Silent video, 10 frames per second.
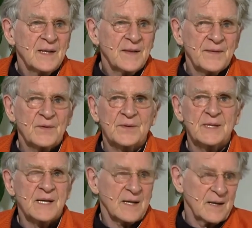They don't
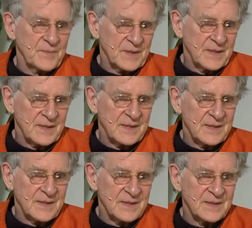need that complicated
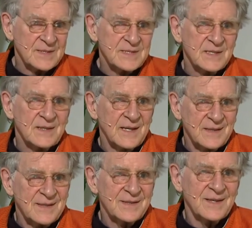thing unless they're
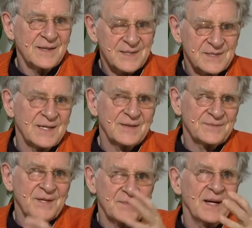getting it, unless they
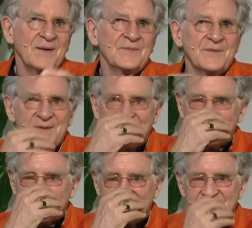somehow feel
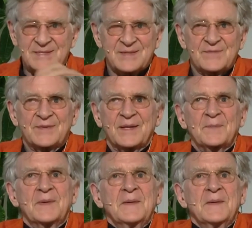that's necessary for them.